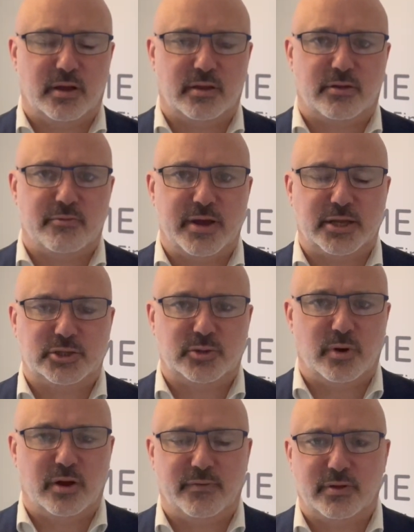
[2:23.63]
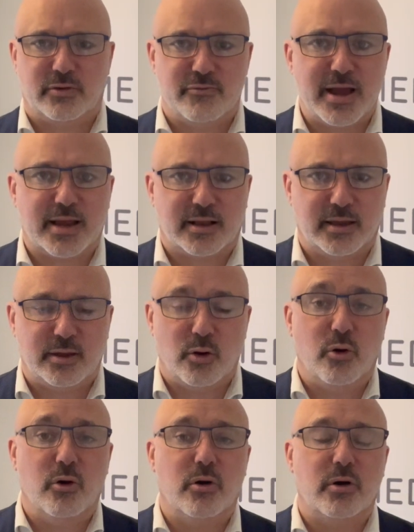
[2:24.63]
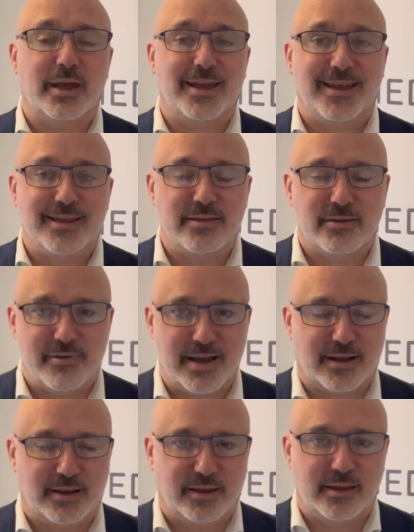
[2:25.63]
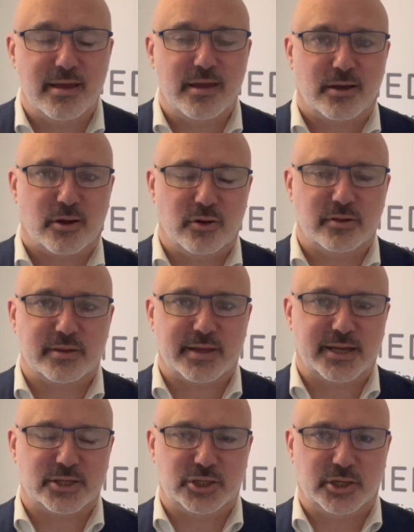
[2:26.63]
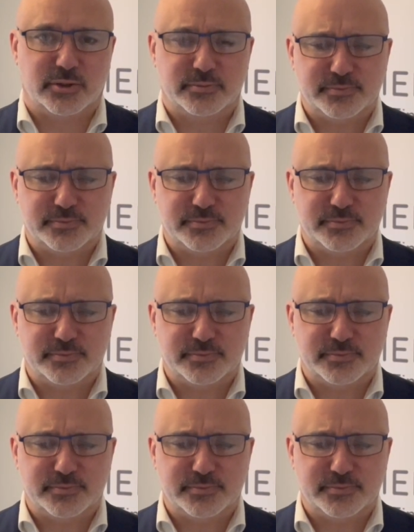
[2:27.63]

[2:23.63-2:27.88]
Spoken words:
direct you either directly or indirectly contact you.